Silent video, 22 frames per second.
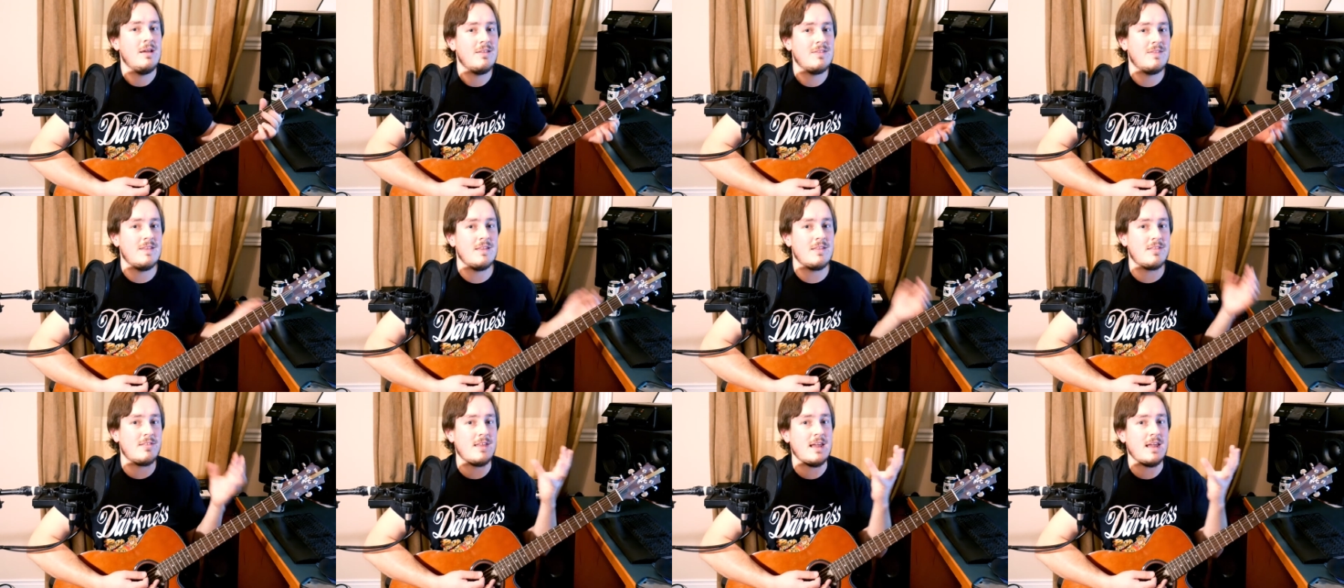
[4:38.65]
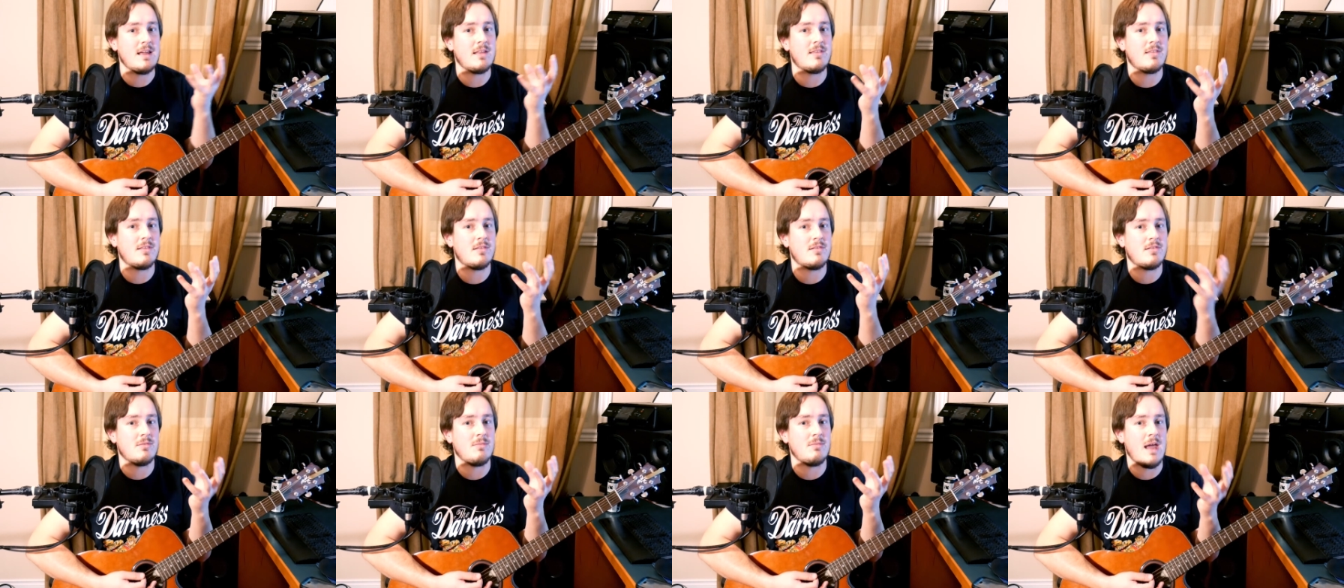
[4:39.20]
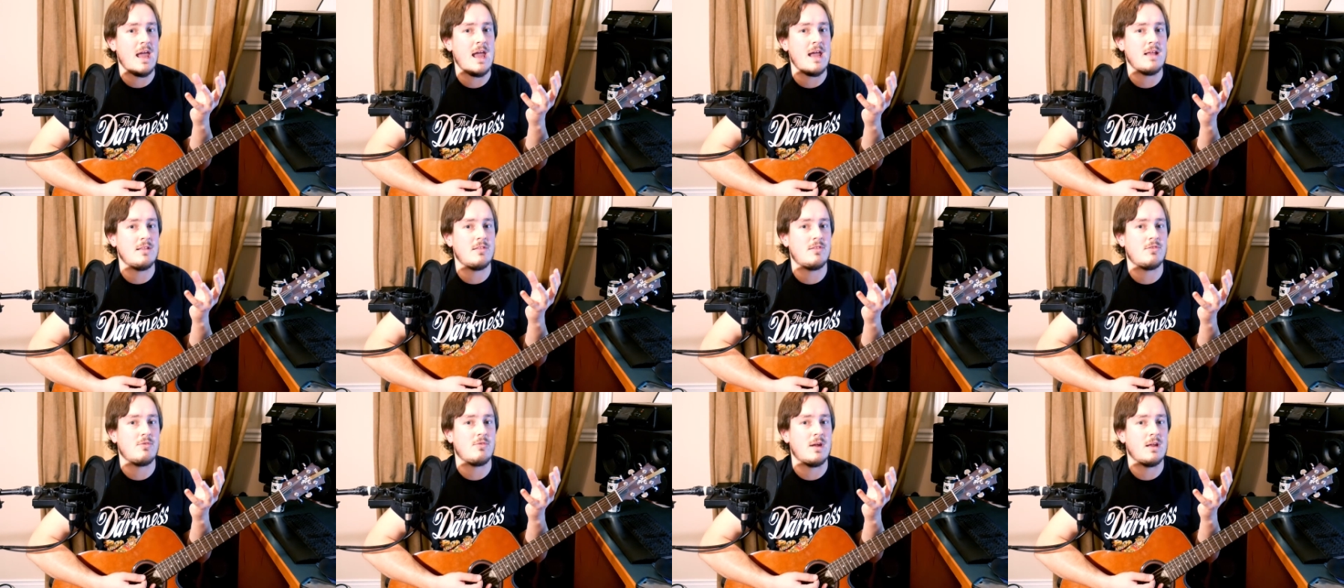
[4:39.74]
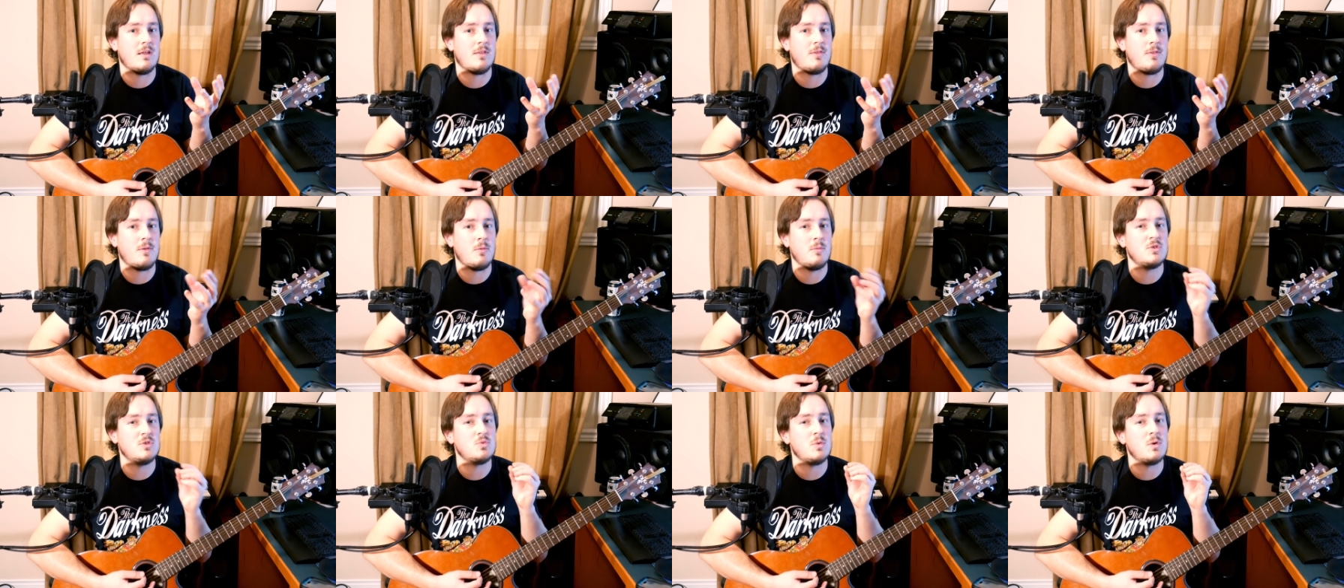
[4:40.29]
This takes some hand strength,
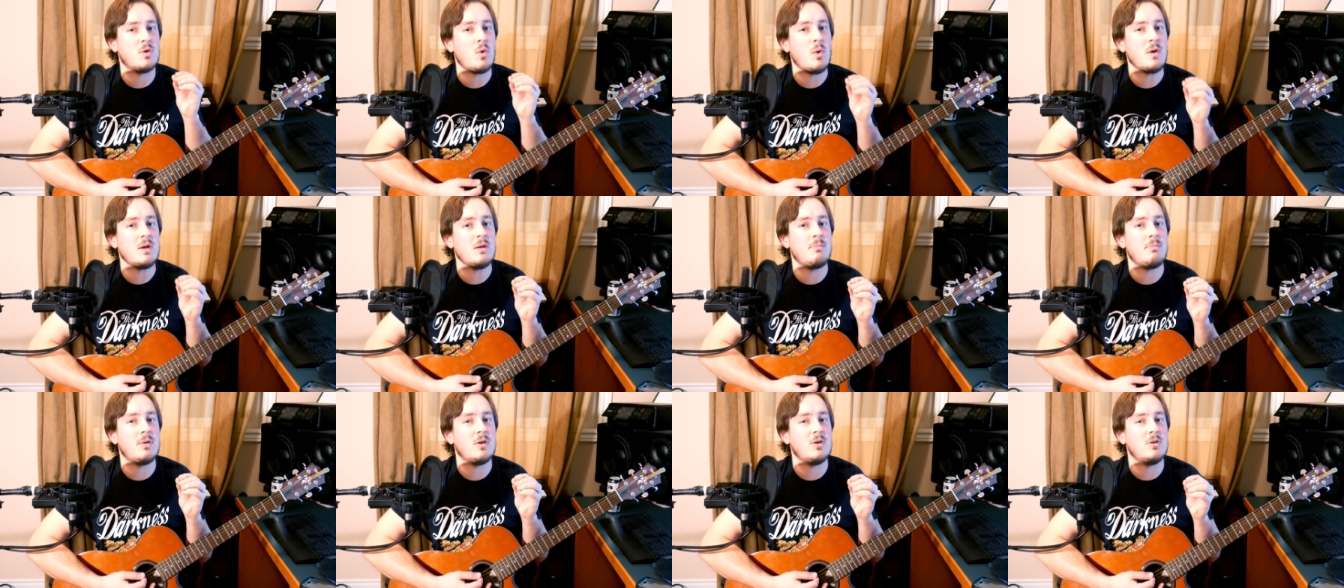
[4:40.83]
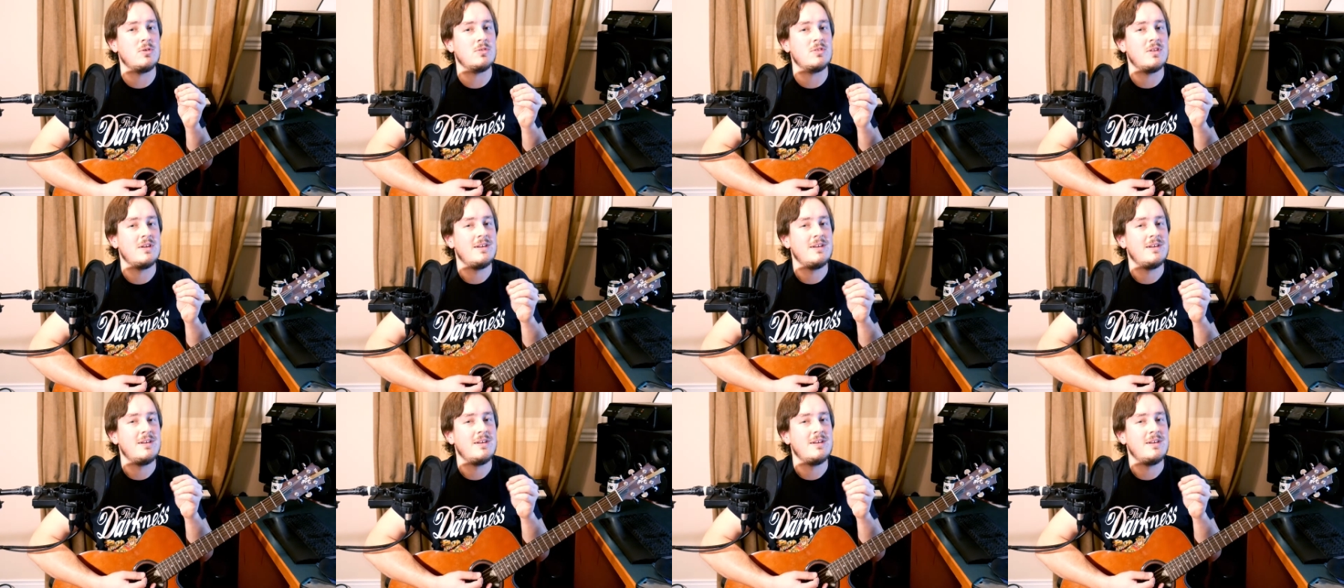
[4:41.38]
which we're going to build